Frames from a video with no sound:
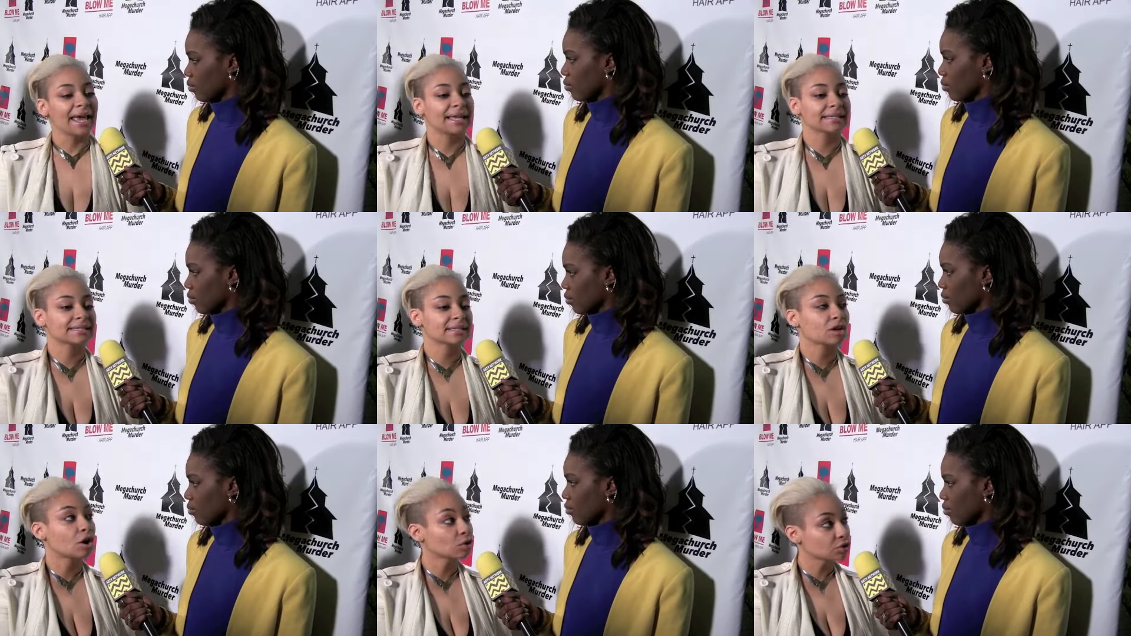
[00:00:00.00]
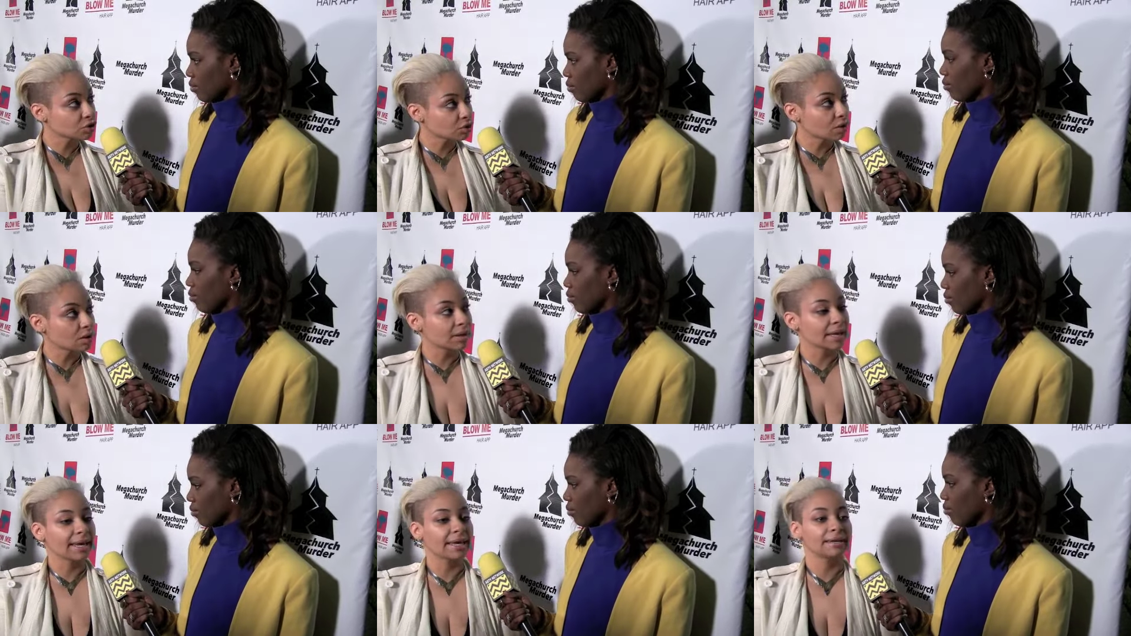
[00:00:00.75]
Speaker 1: it's
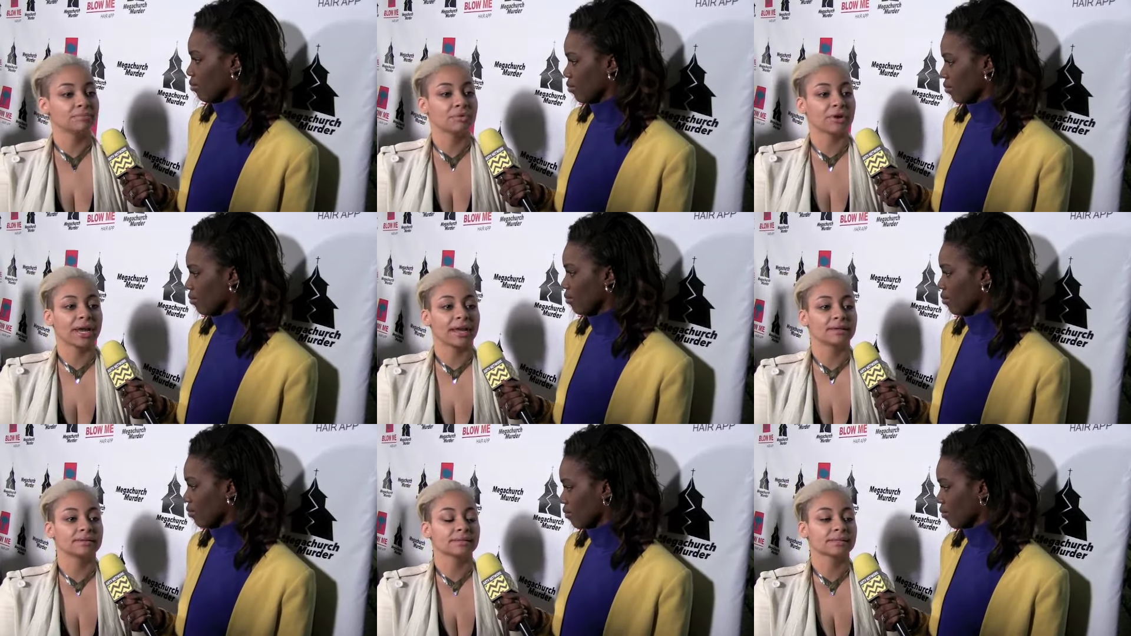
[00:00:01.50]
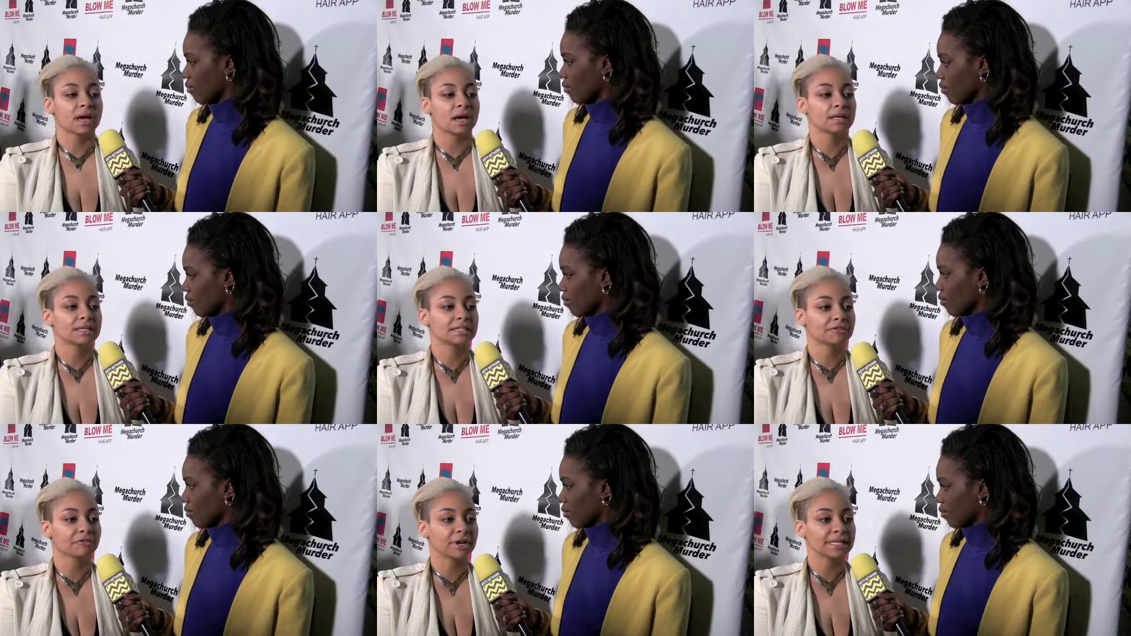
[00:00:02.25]
cultural, it brings
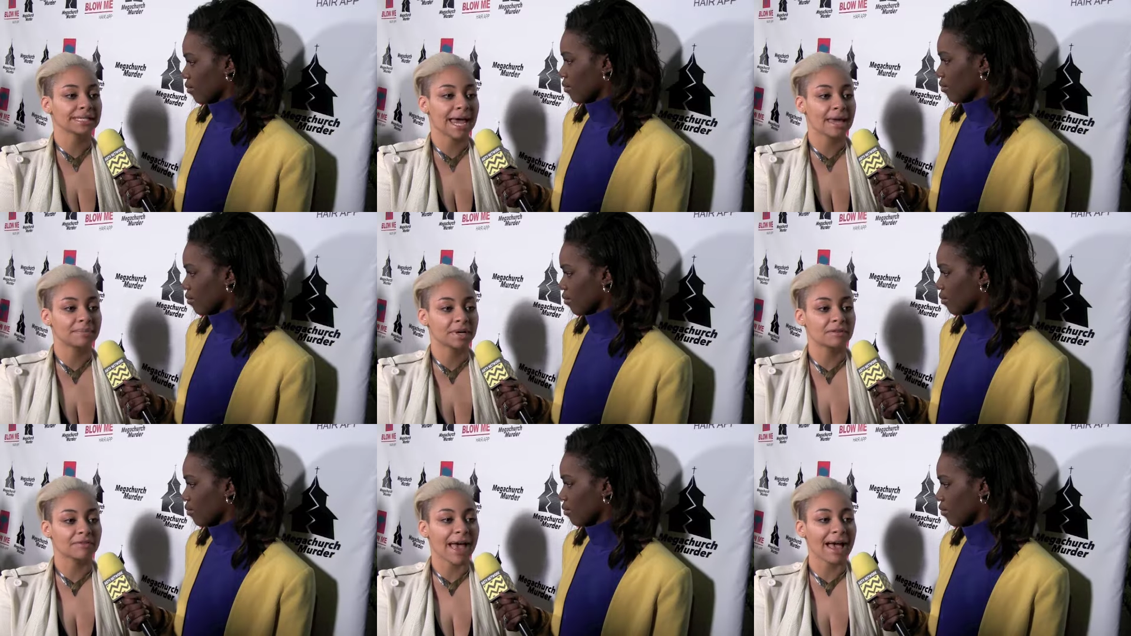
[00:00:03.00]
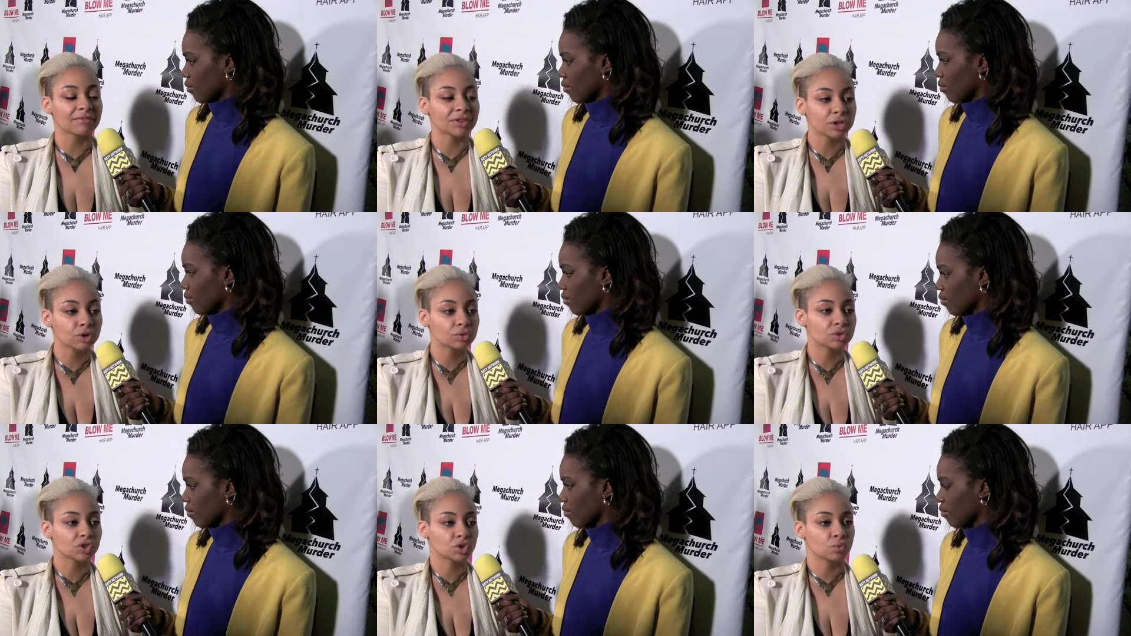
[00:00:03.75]
a different type of
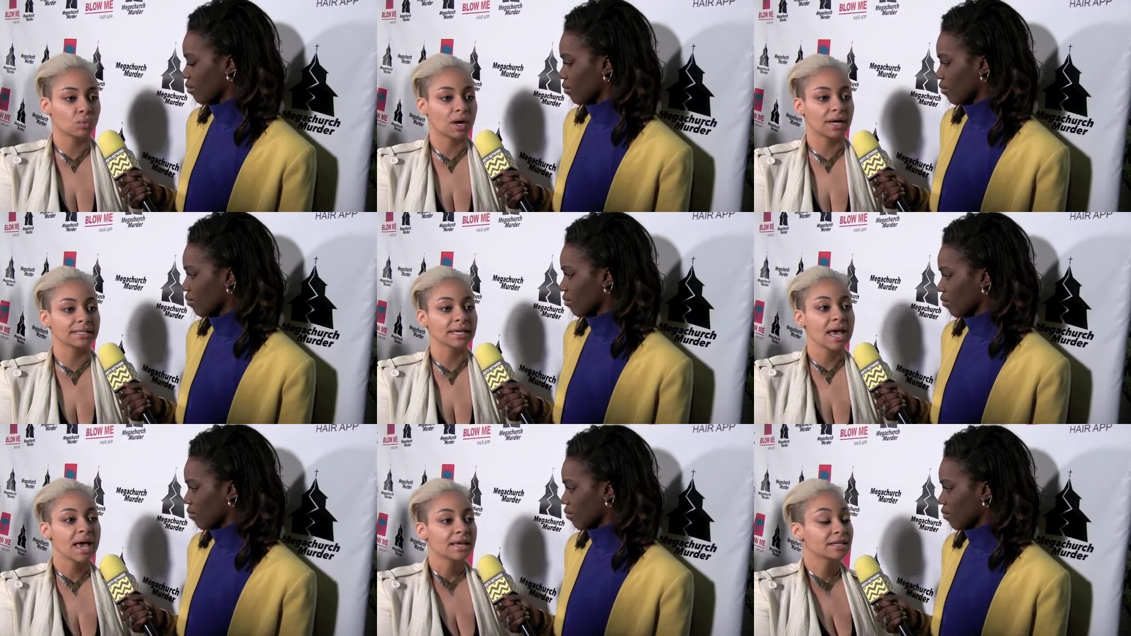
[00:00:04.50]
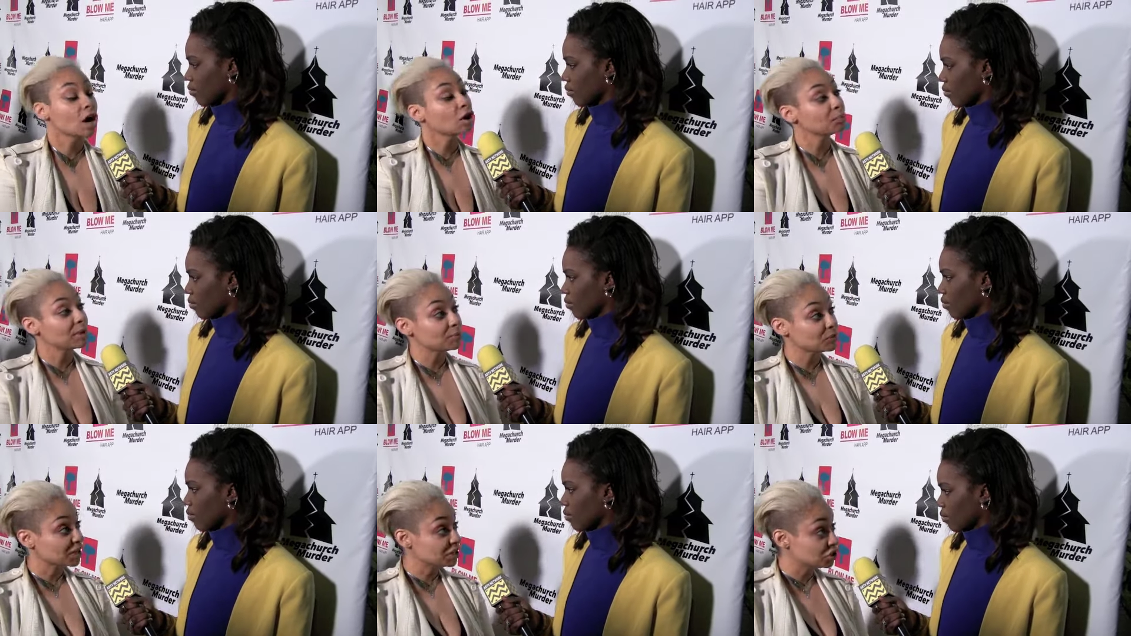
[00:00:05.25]
avenue to what young
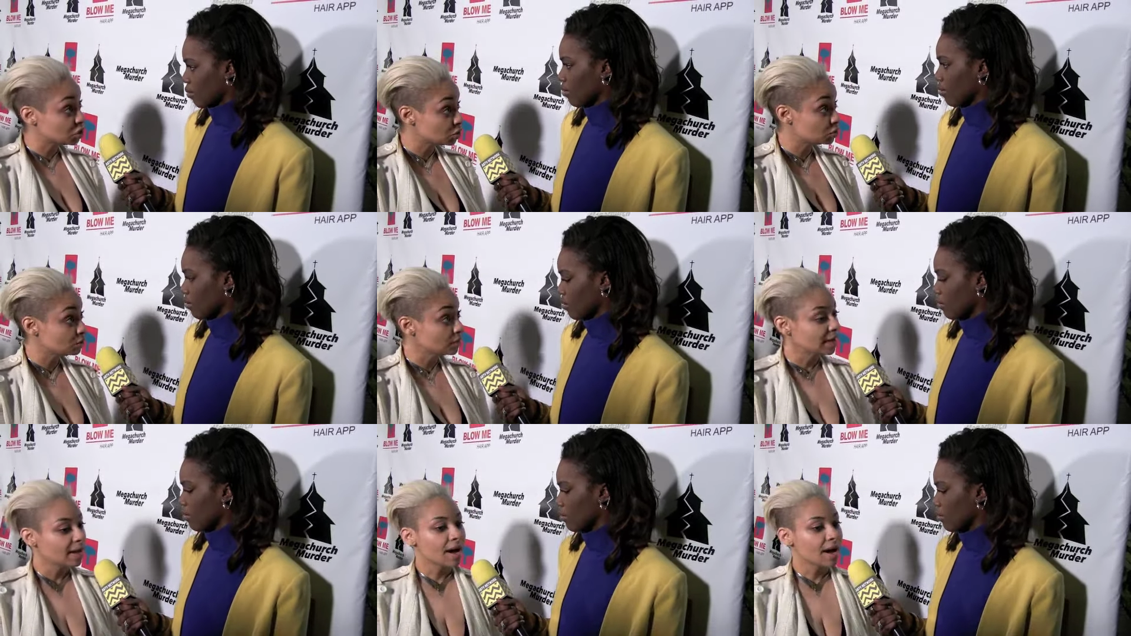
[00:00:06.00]
people can do.